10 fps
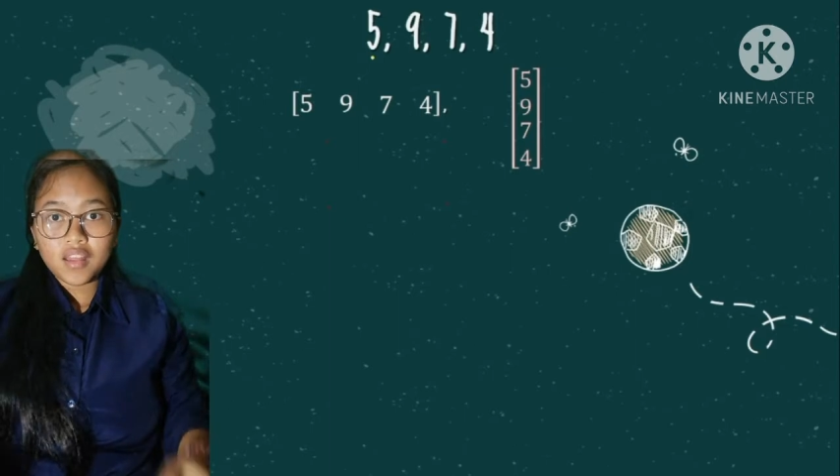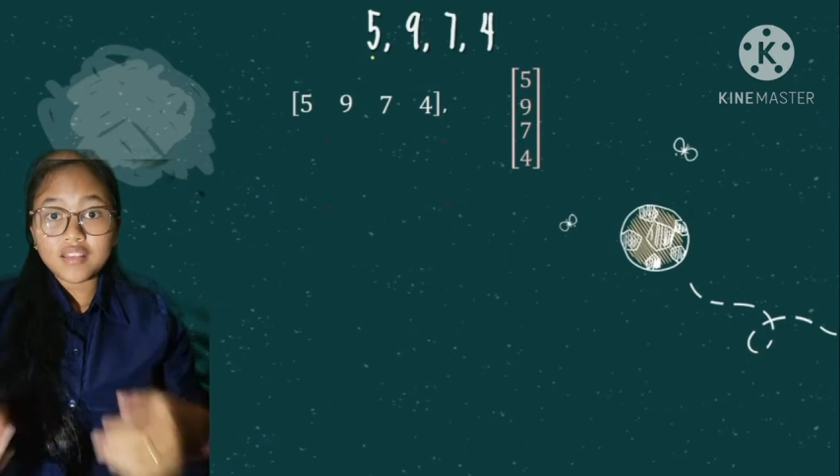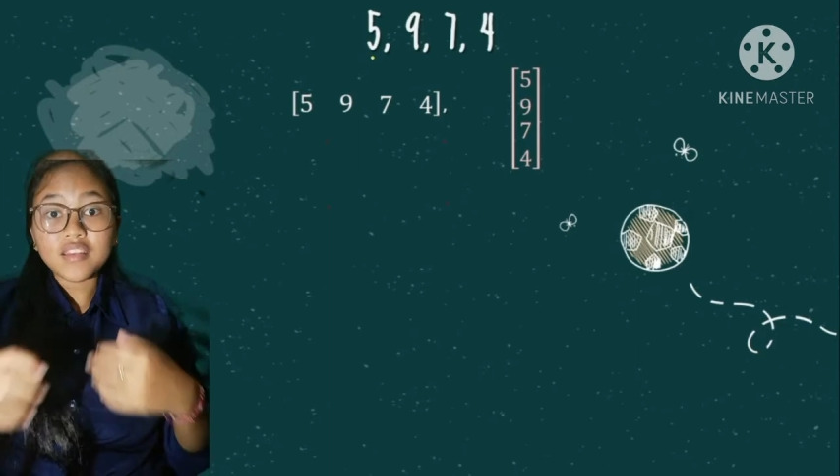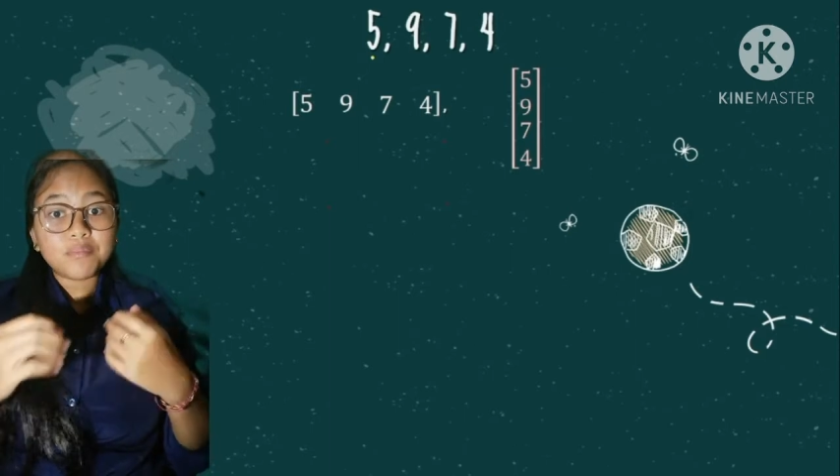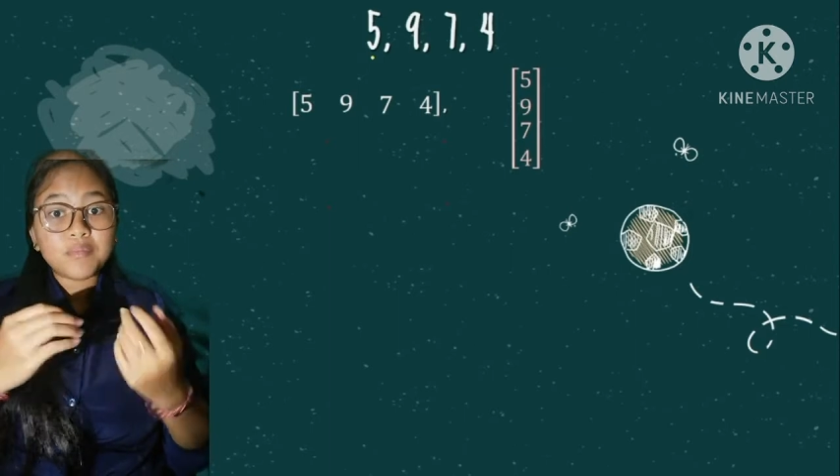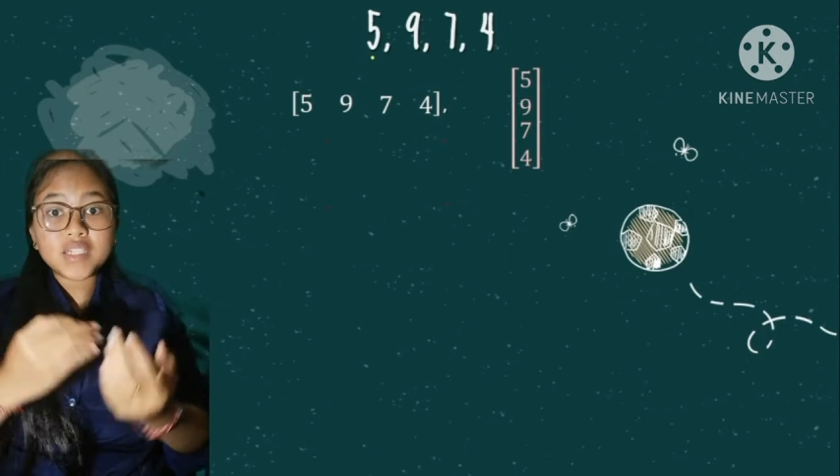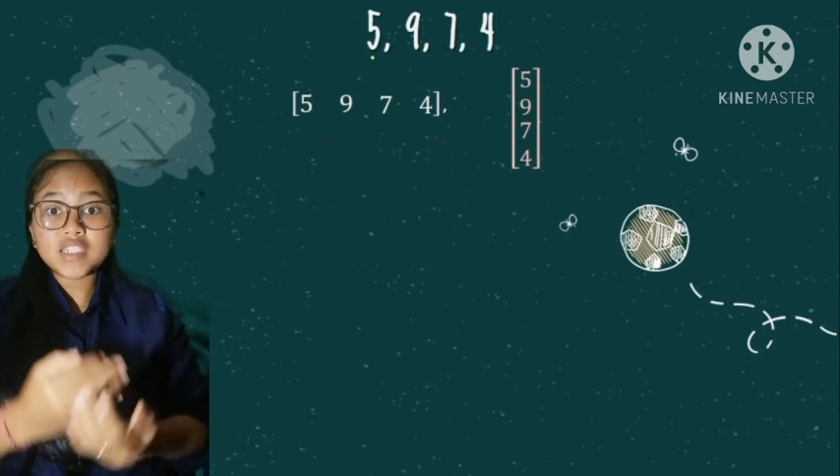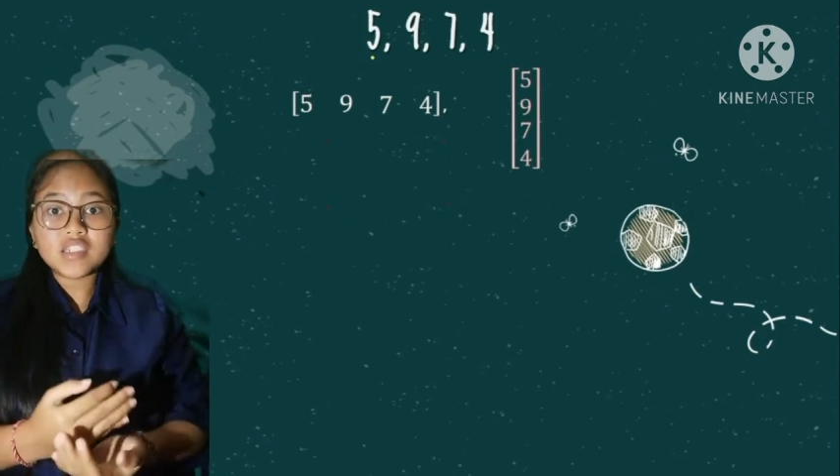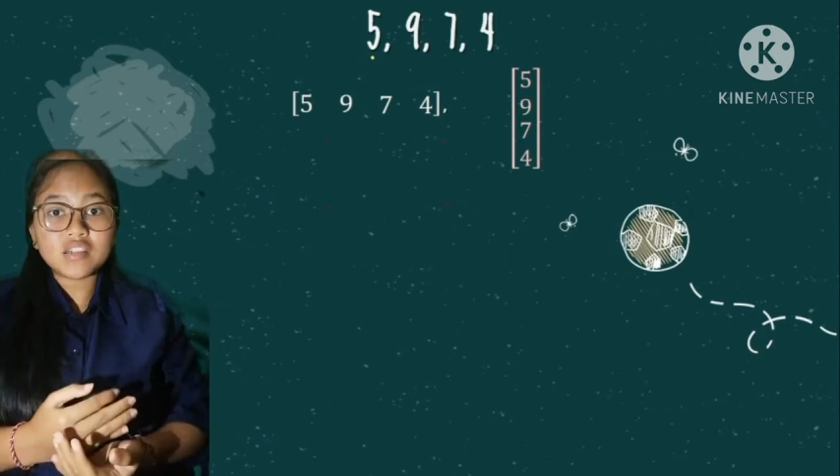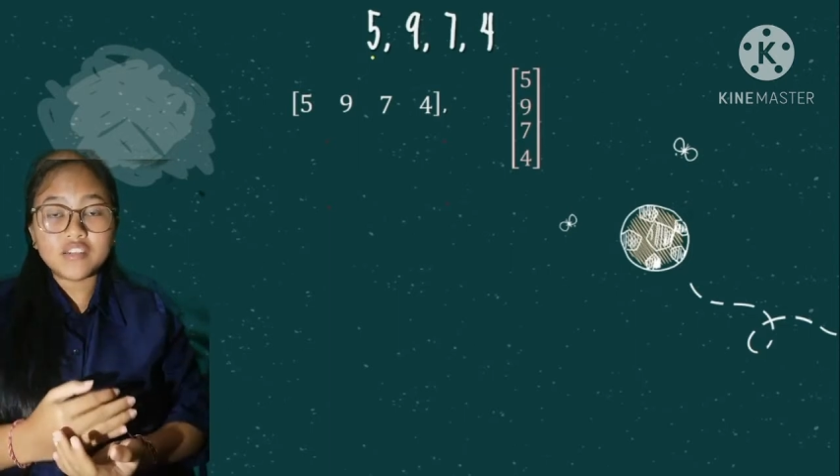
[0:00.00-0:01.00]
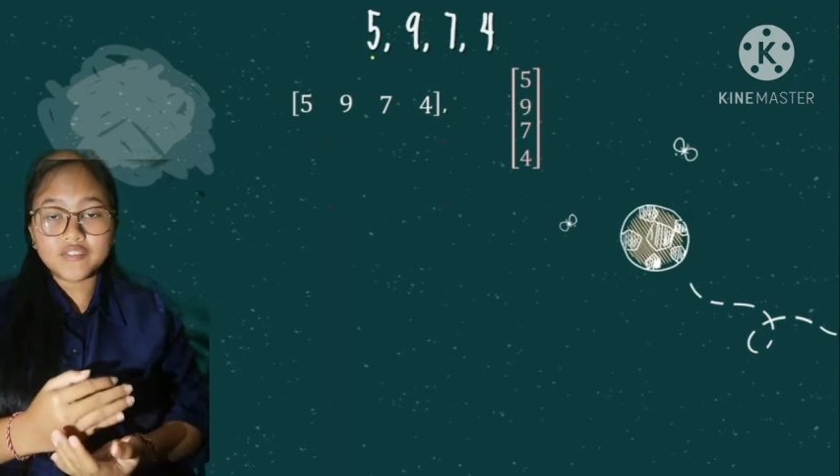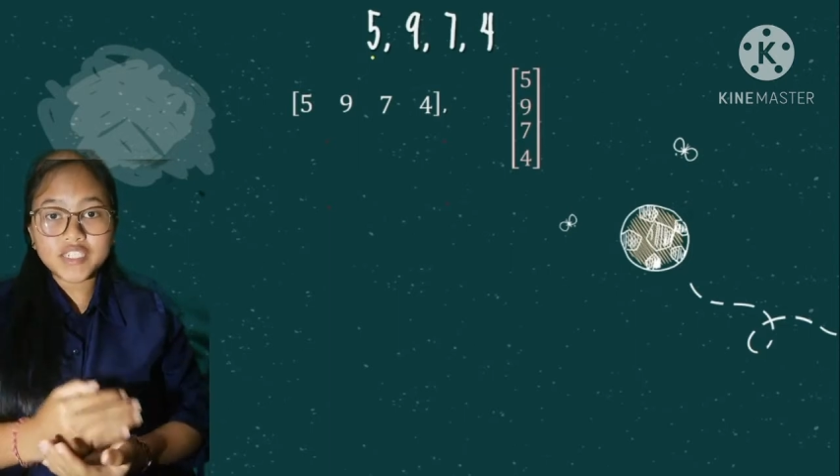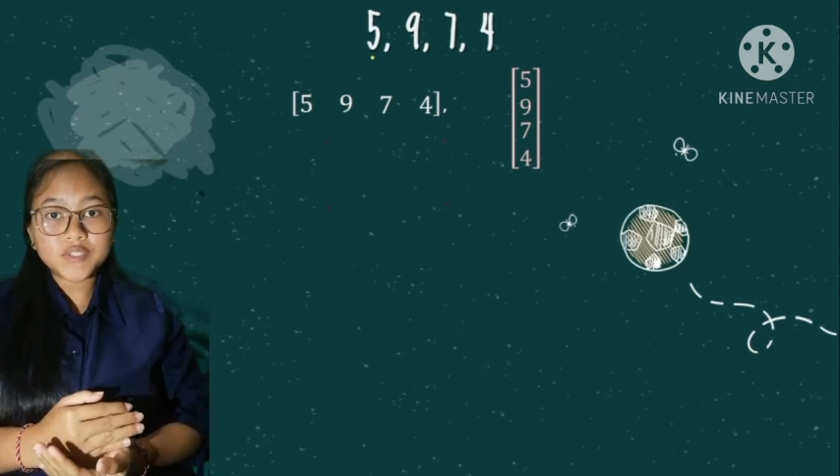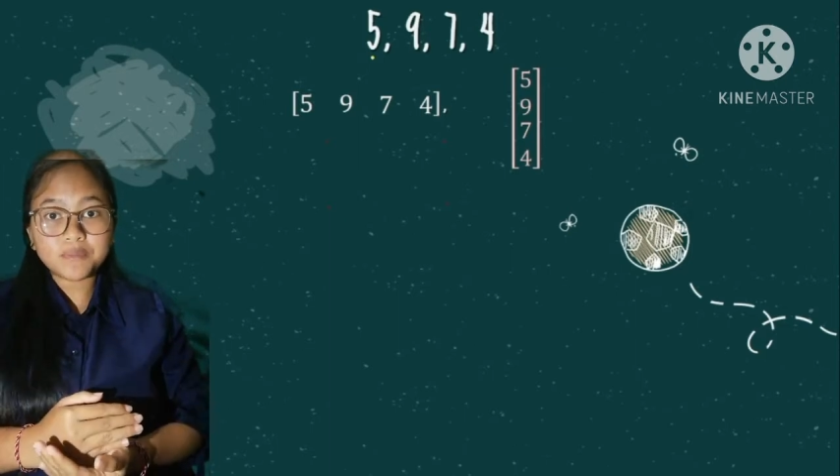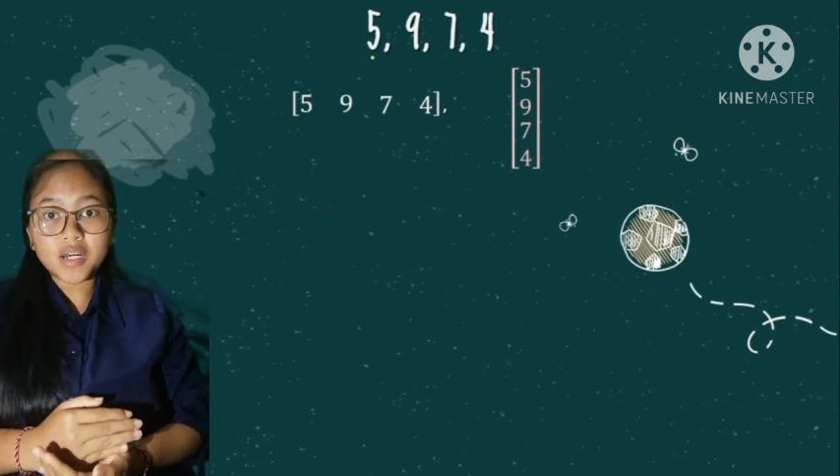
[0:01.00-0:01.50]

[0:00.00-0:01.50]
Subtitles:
The first